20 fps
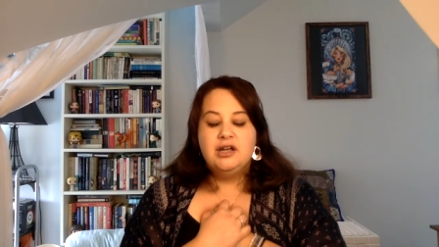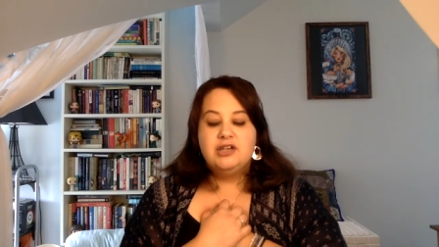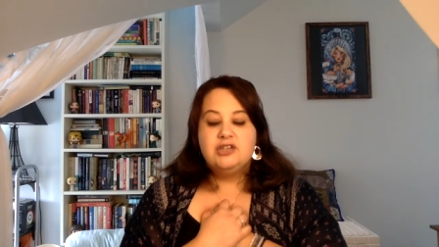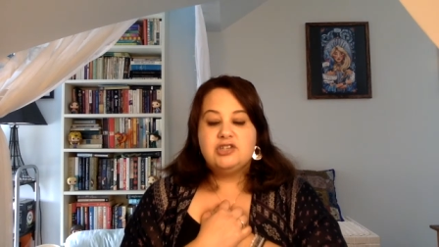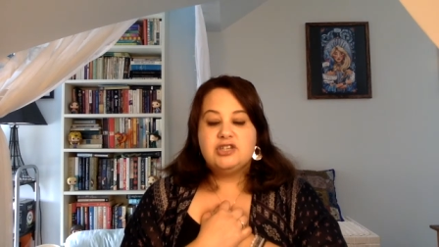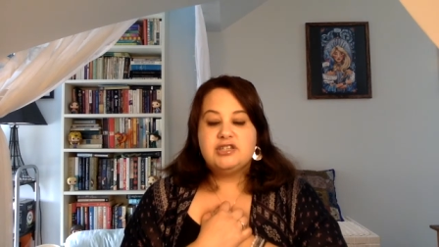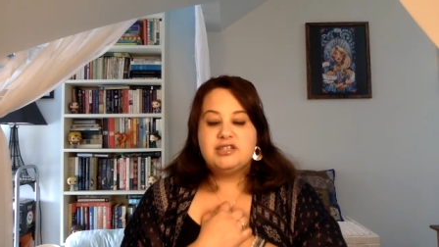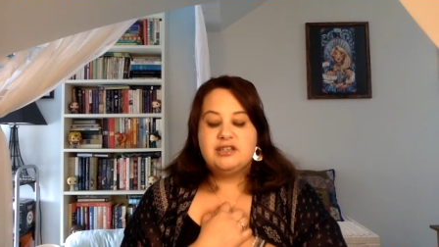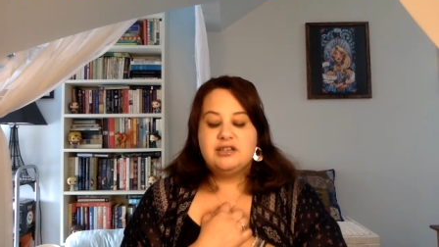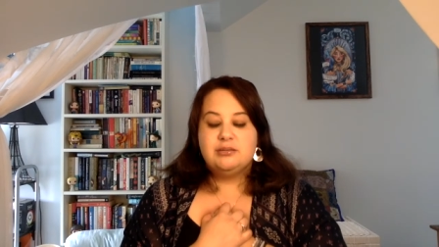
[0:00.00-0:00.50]

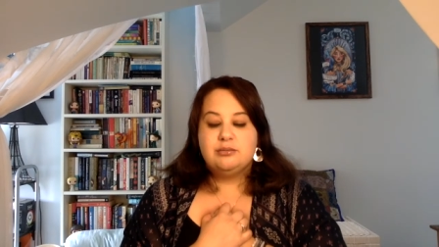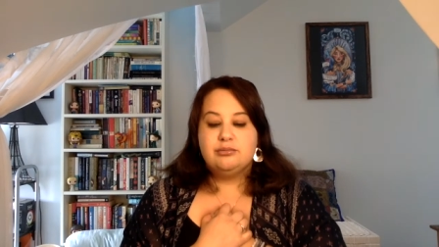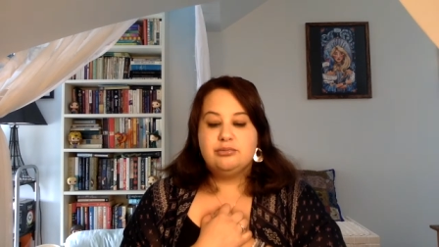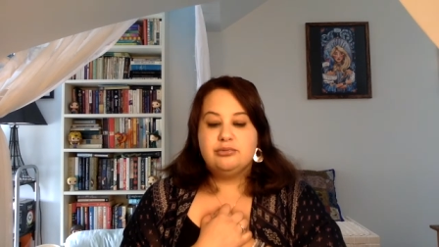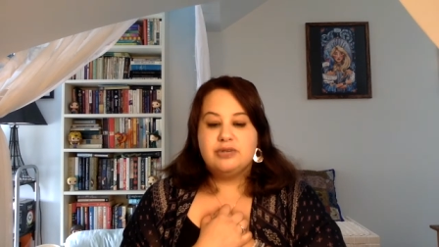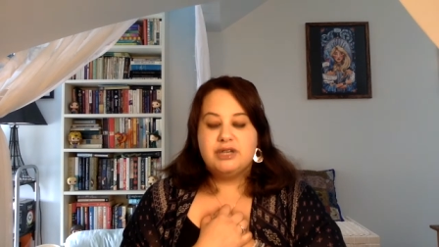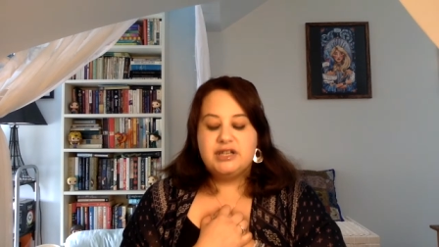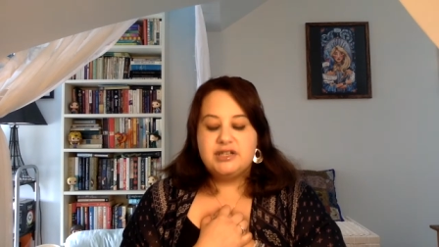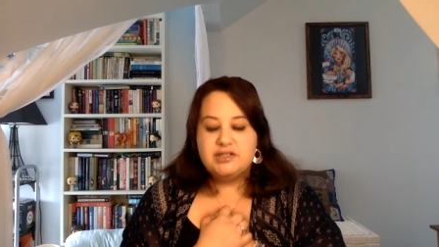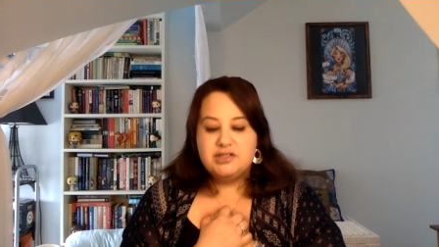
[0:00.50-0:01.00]
just
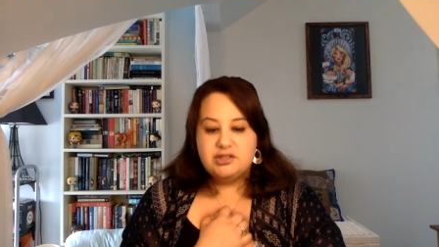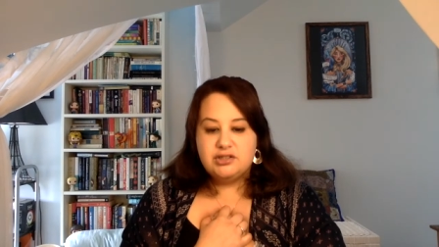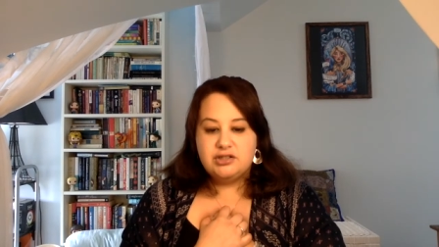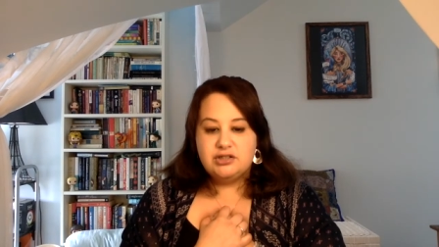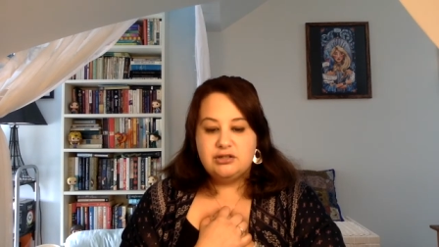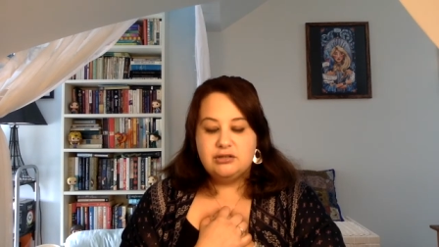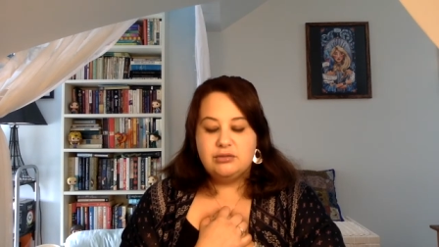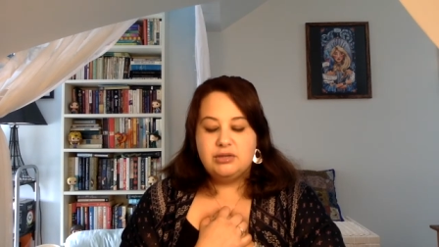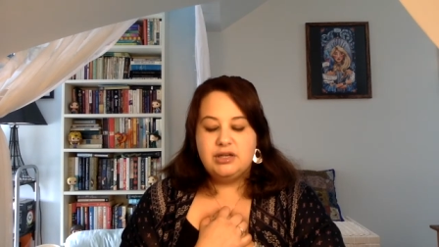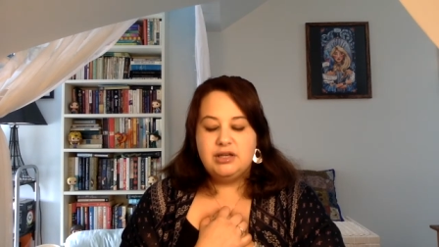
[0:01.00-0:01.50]
embracing
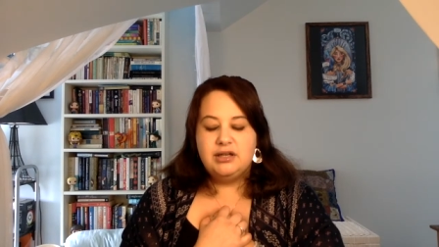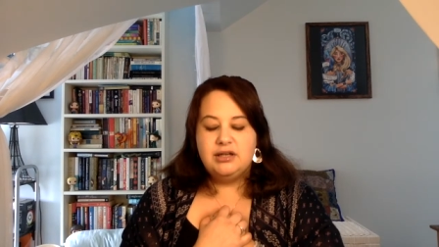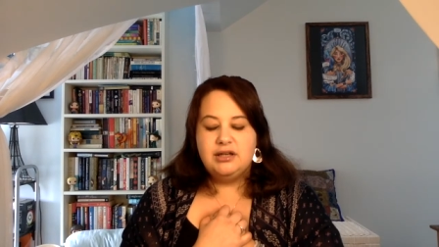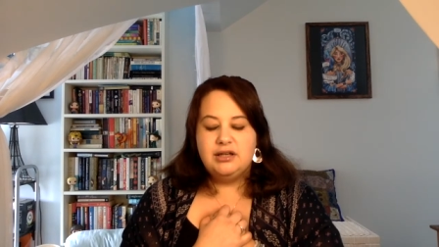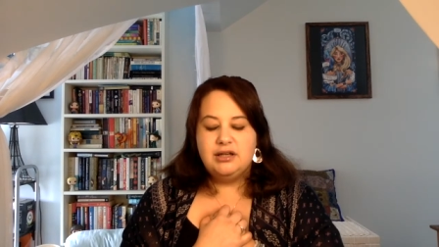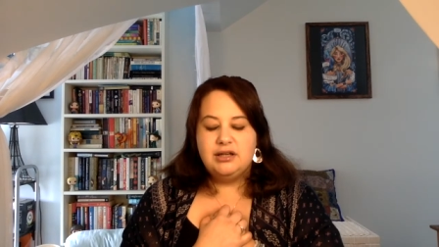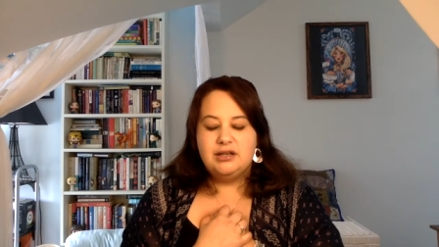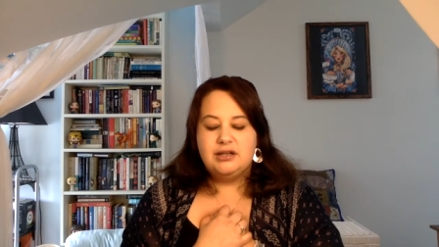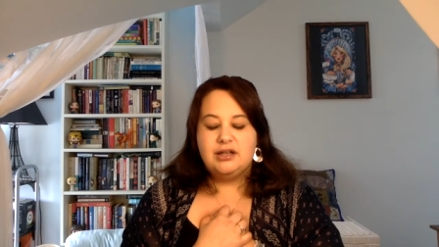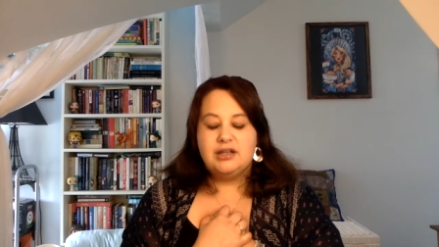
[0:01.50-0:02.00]
you
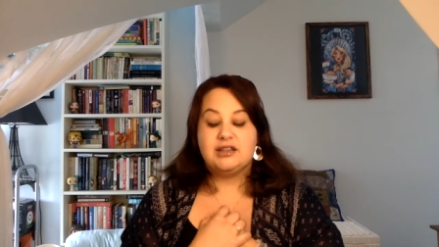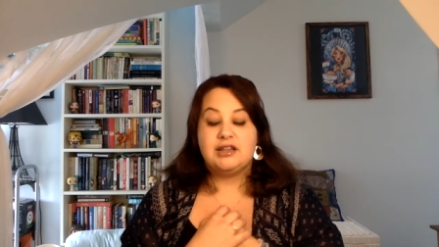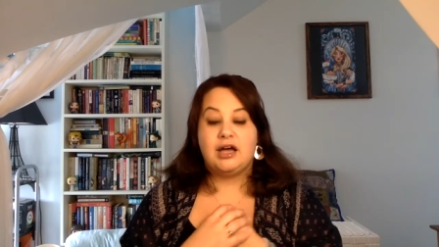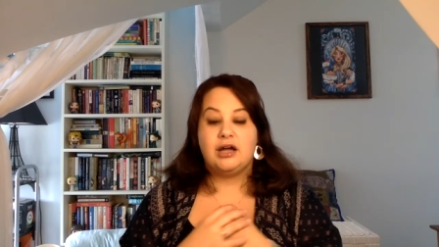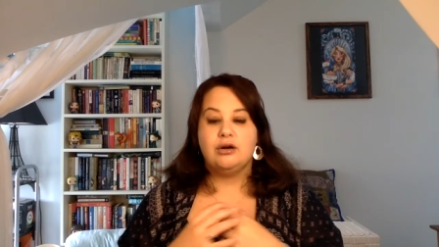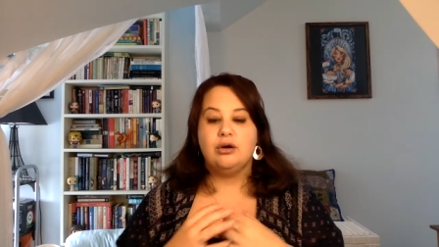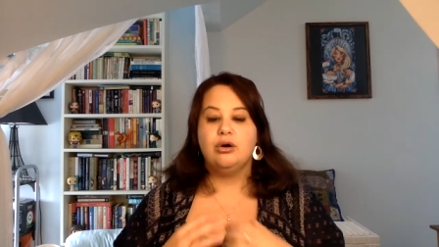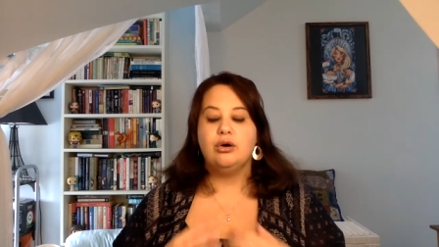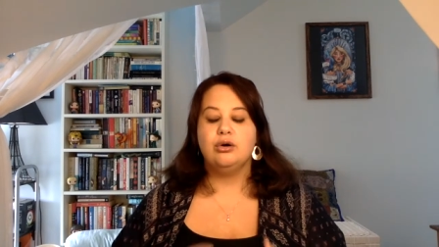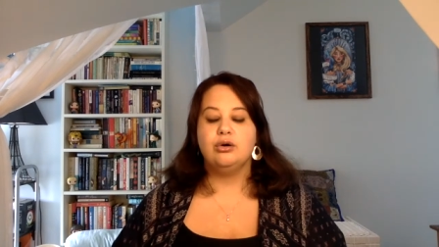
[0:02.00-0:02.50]
in
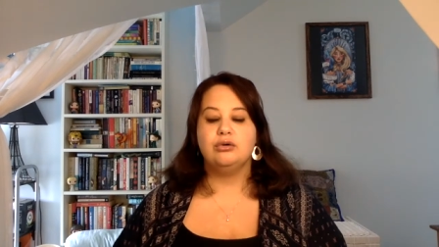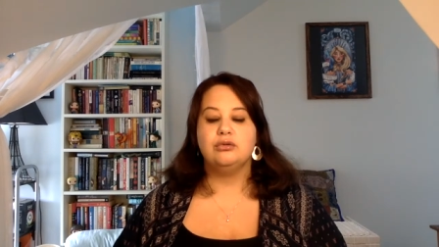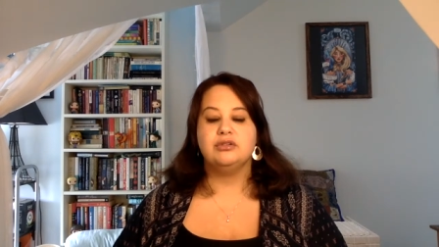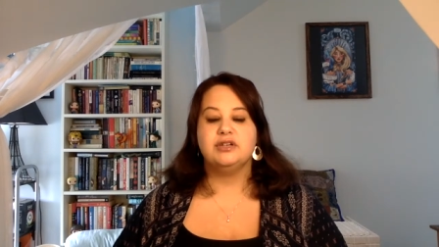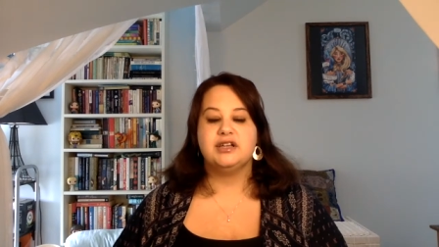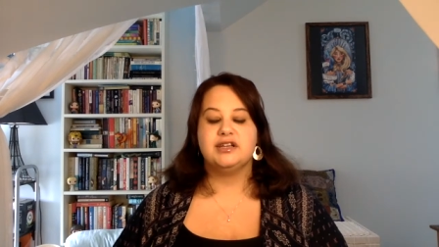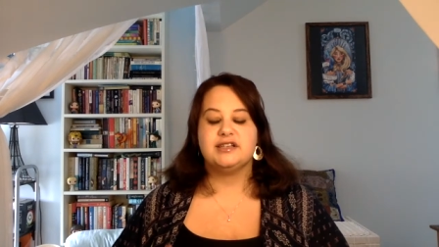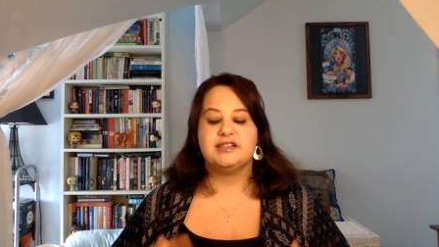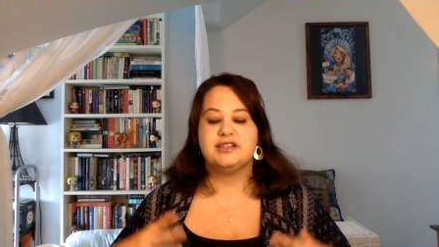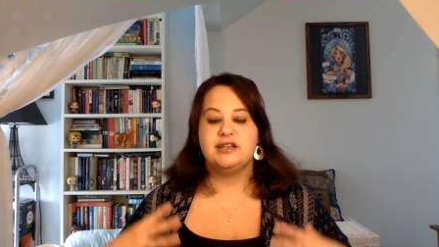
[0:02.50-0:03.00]
that
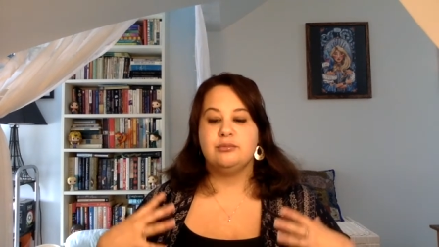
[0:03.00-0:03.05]
wholeness,